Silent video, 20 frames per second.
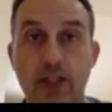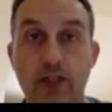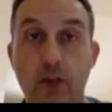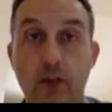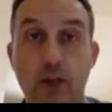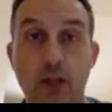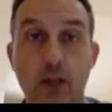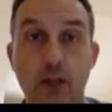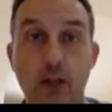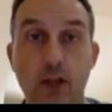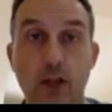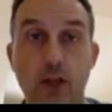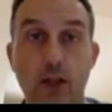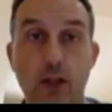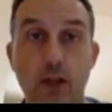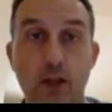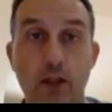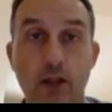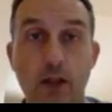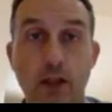a quick look.
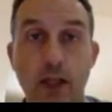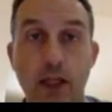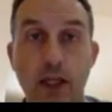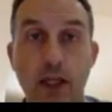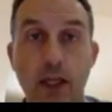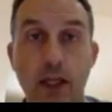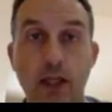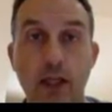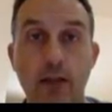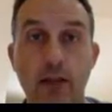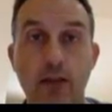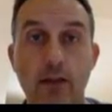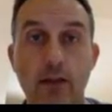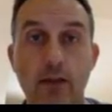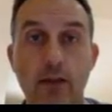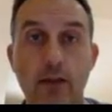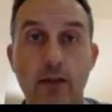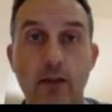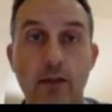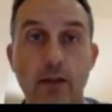Here,
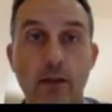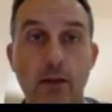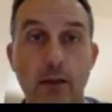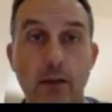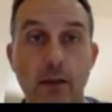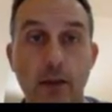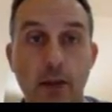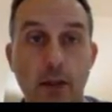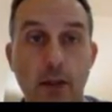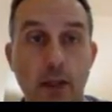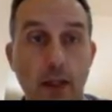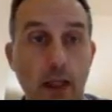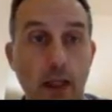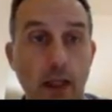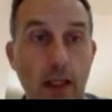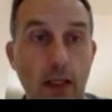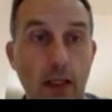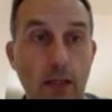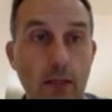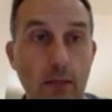
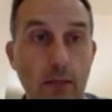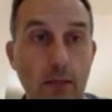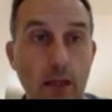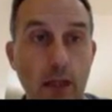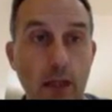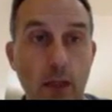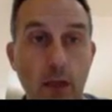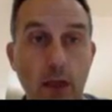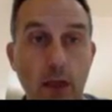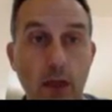I will